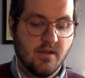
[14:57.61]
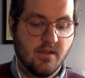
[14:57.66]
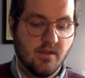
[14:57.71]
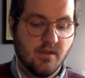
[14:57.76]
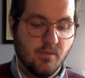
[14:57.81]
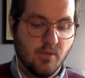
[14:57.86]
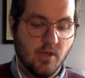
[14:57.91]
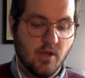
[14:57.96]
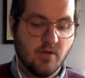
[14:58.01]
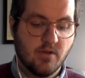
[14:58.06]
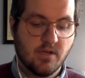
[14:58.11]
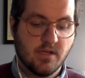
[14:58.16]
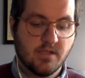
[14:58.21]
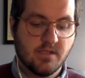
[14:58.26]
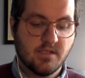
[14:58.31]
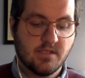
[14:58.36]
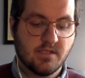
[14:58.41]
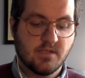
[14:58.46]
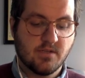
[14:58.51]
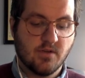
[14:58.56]
The blow could
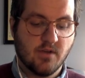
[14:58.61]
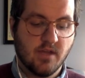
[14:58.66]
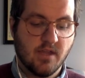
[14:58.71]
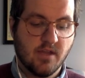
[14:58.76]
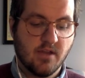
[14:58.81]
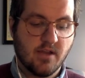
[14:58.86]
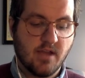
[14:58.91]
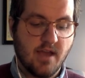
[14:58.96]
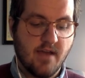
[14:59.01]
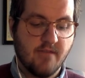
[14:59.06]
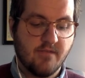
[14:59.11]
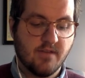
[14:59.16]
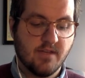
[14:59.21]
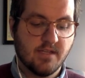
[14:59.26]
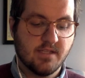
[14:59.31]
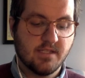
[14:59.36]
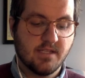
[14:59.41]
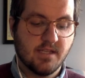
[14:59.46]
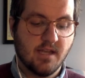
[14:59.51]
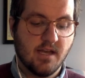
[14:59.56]
destroy their
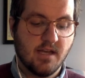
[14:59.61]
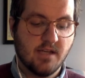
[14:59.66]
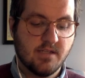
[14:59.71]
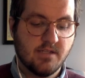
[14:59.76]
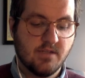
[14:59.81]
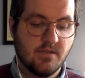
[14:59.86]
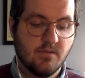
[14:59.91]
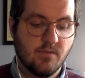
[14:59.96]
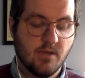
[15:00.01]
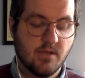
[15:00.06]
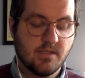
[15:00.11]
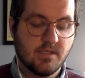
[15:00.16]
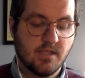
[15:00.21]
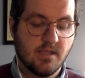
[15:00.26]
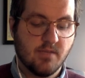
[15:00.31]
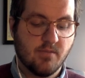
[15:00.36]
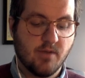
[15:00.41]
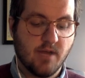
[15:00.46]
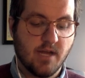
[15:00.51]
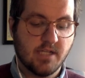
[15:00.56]
confidence and undo most of
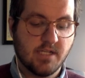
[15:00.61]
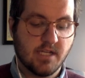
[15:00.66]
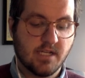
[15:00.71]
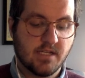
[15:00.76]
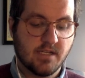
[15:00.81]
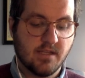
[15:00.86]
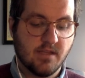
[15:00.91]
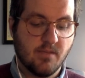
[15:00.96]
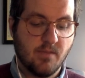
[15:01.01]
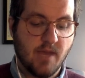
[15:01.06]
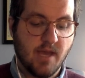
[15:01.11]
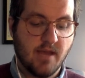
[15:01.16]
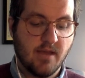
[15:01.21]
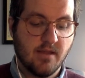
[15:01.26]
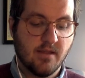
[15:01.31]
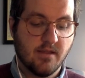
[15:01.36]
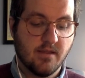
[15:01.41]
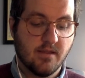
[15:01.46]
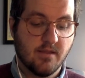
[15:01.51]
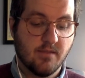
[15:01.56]
the project of the
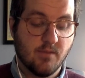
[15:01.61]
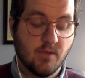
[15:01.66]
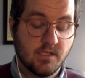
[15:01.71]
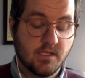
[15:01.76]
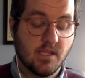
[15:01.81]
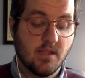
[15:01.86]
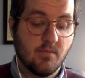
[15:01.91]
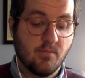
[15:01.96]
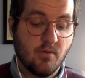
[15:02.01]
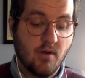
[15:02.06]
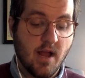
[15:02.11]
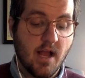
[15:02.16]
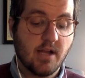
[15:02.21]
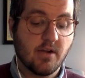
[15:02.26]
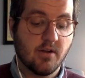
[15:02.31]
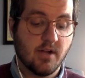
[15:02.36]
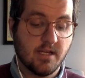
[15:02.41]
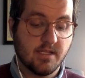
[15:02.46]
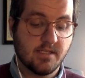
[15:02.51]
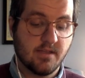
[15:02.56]
most of the
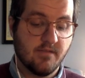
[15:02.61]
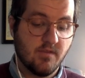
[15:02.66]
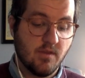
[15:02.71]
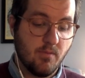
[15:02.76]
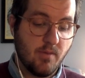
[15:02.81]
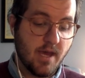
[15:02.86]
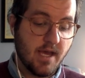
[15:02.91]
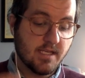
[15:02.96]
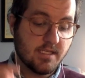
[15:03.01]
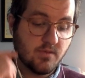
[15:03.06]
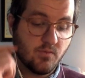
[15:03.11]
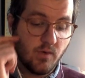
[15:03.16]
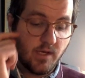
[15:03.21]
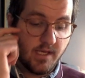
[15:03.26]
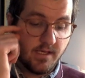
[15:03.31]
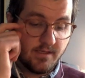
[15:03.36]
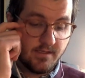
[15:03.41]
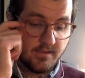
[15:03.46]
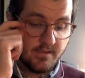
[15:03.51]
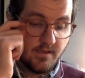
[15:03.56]
progress of the past
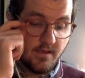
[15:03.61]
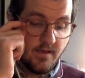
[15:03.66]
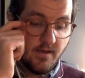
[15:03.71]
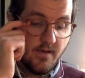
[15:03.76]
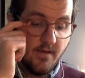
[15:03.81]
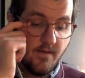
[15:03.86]
weeks.